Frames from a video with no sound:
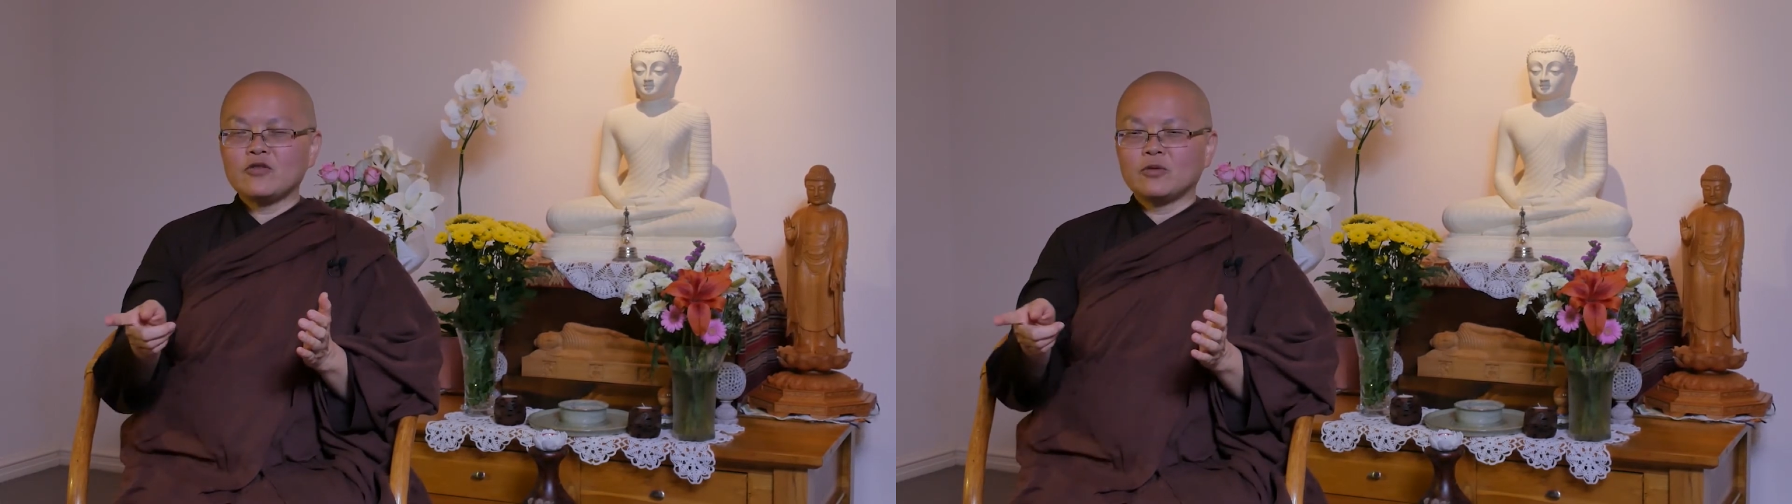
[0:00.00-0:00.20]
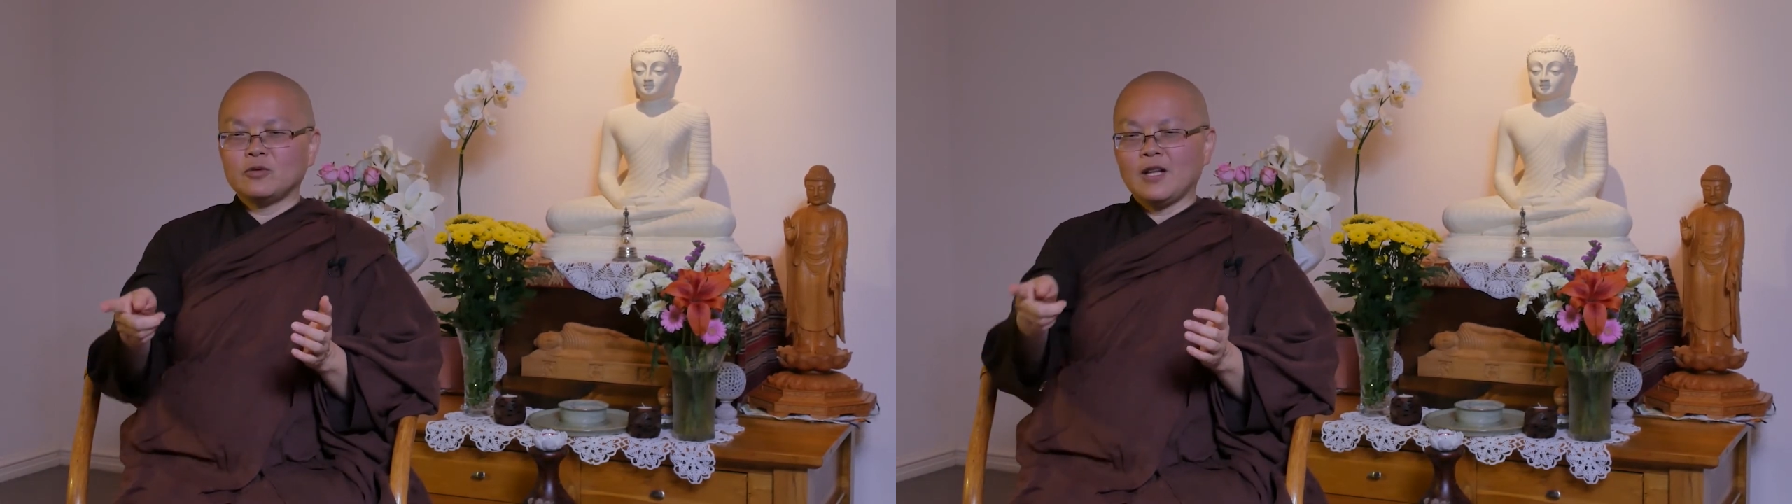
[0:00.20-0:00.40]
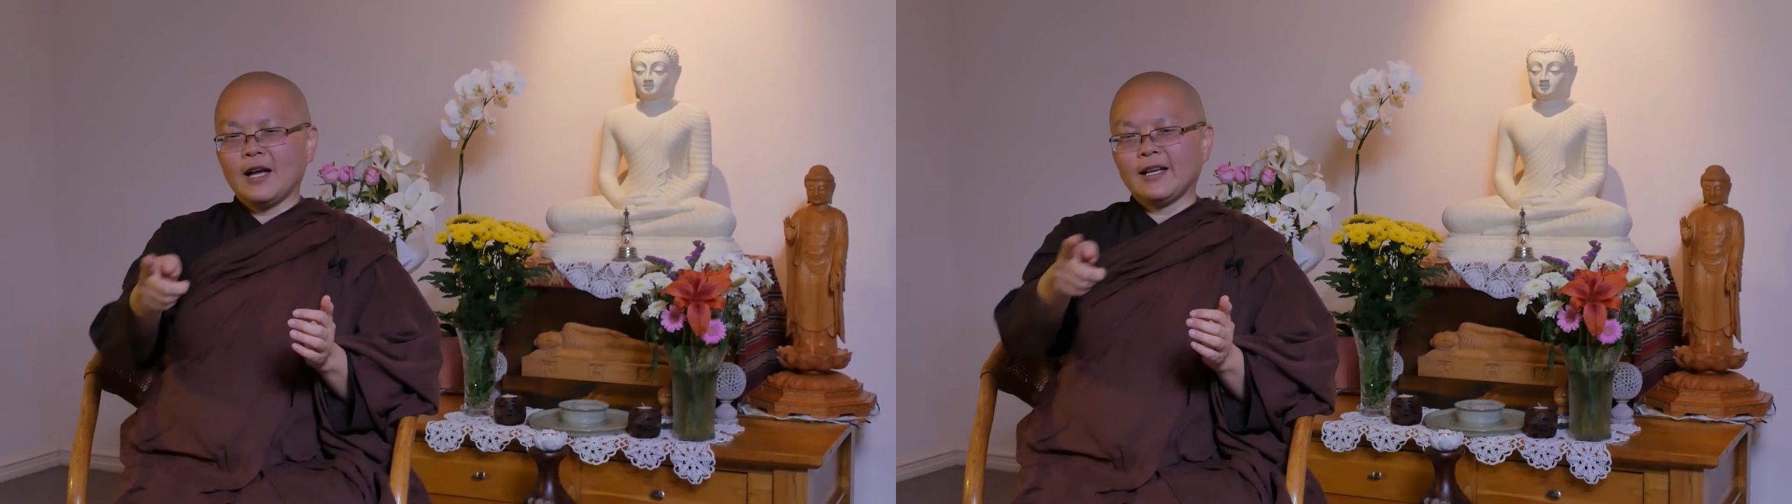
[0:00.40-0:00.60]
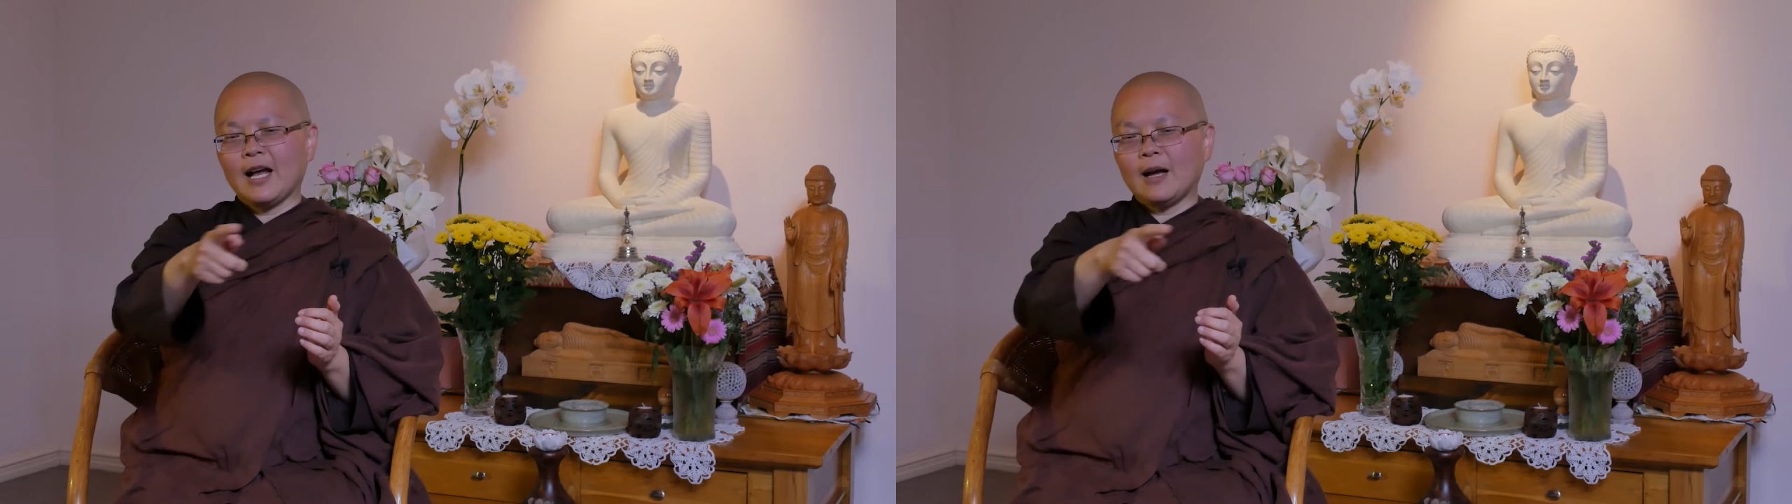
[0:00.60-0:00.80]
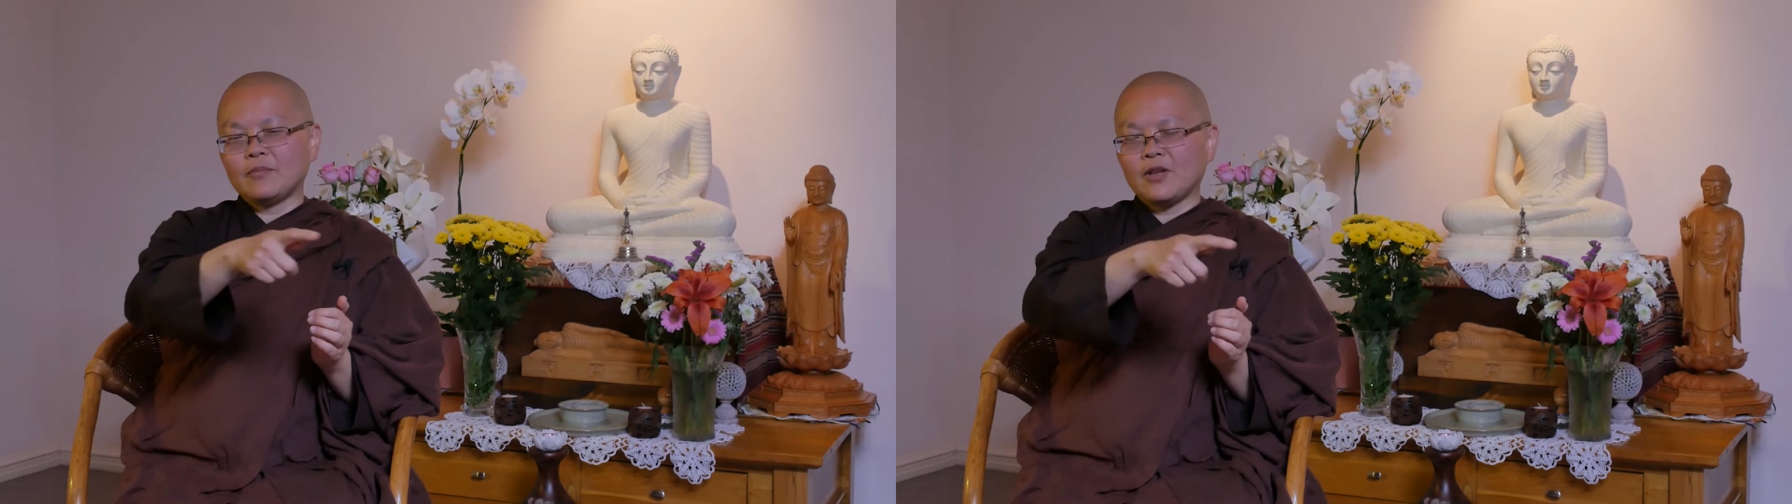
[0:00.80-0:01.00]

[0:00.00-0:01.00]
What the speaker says: to line up,